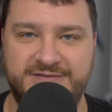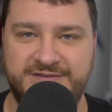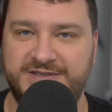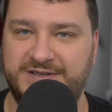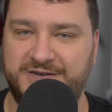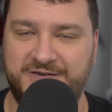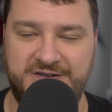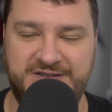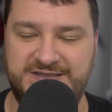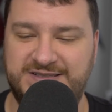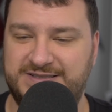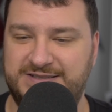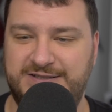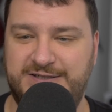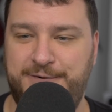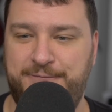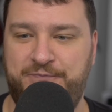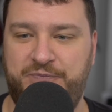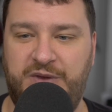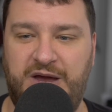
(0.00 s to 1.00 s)
So it's,
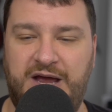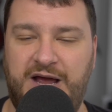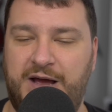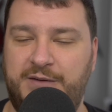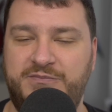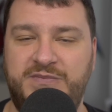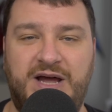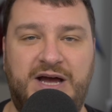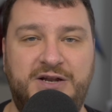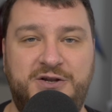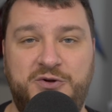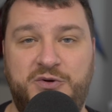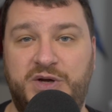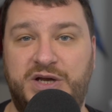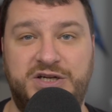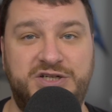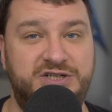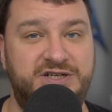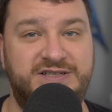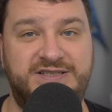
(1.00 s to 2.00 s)
I'm not doing
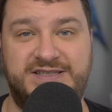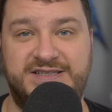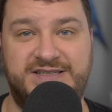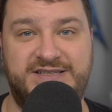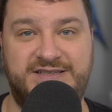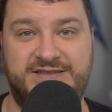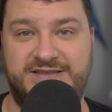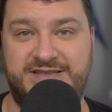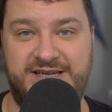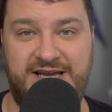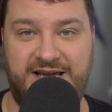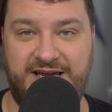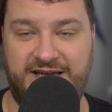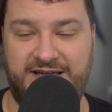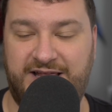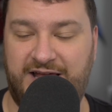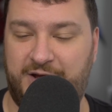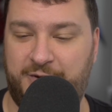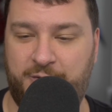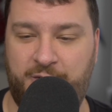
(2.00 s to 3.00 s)
it justice saying
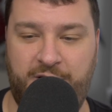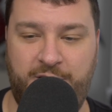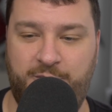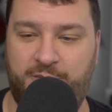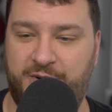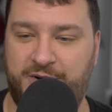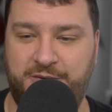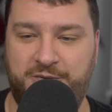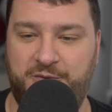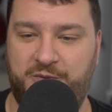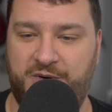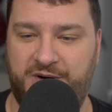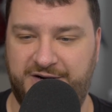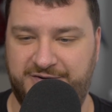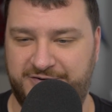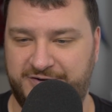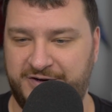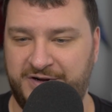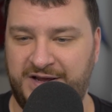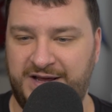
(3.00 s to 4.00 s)
it that way, but
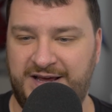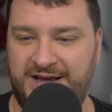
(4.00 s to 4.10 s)
whatever.